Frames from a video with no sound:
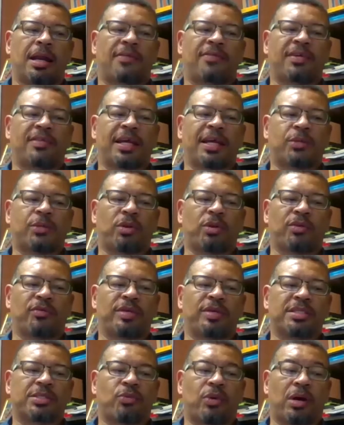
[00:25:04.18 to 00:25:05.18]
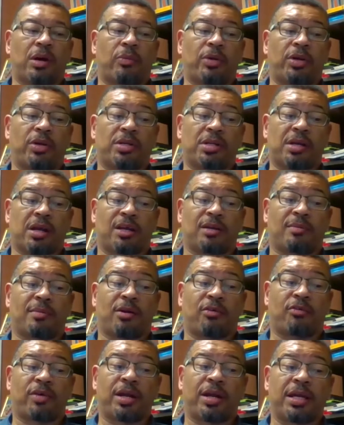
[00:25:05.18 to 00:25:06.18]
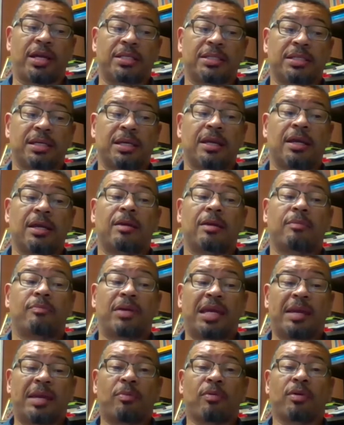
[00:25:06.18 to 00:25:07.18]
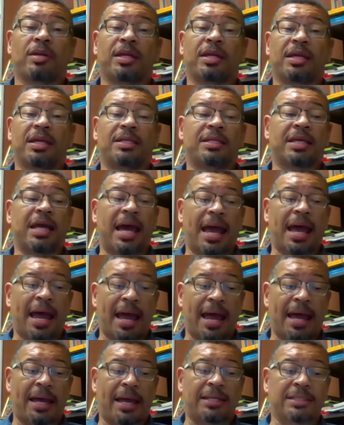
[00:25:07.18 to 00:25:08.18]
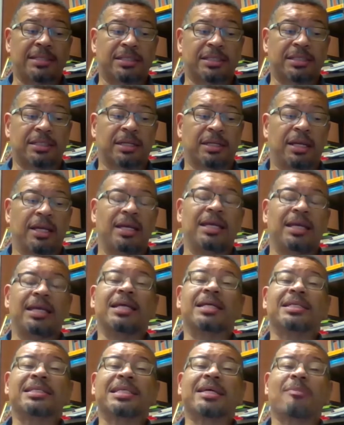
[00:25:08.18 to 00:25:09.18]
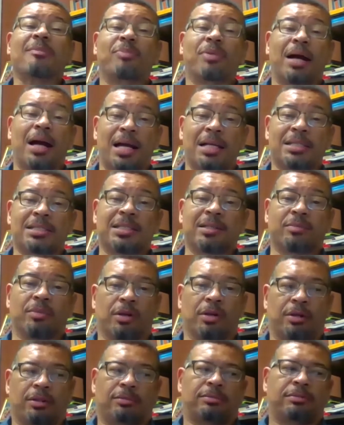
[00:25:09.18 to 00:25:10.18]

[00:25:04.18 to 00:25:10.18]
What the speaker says: think that's one of the reasons why when you're talking about race, people need to ask, is it possible